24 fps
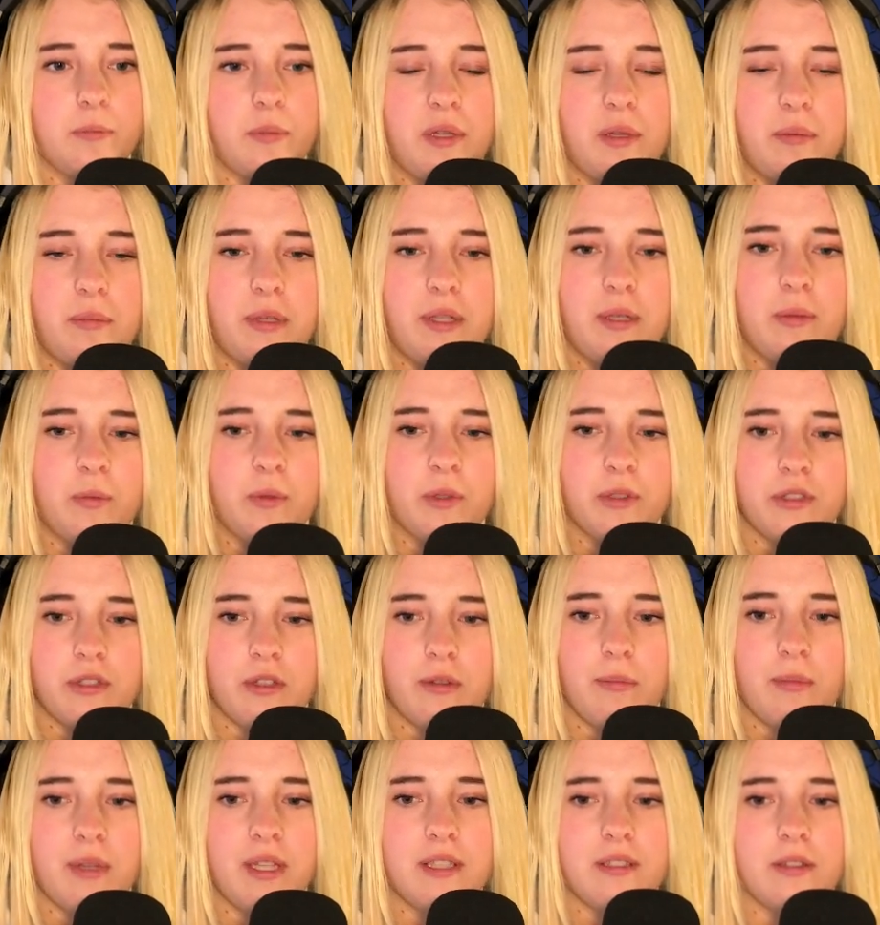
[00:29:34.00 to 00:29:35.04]
Maybe he wanted
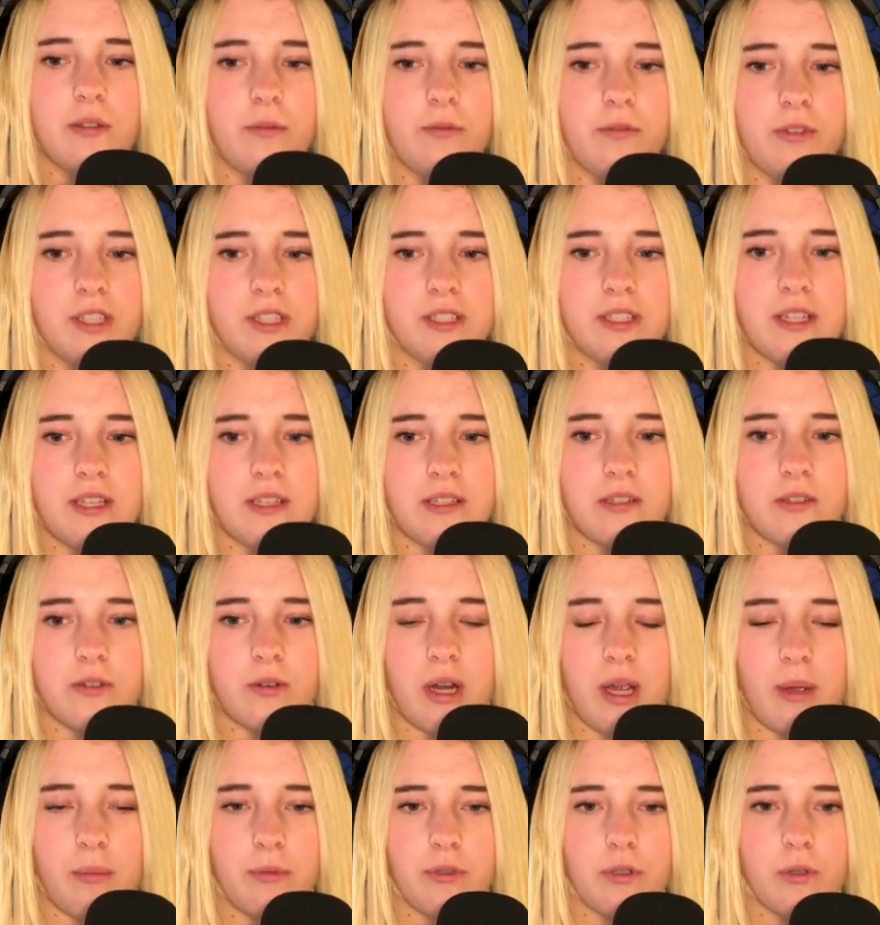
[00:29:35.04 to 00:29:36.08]
me to fix his
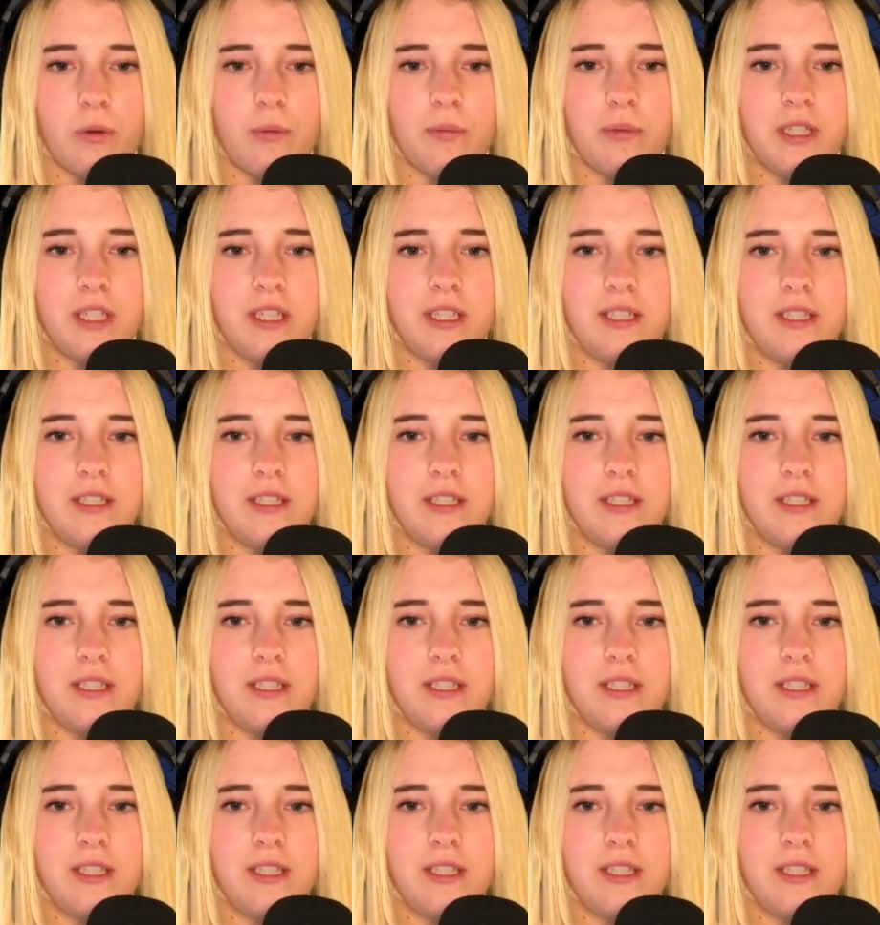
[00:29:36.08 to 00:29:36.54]
trapdoor, but he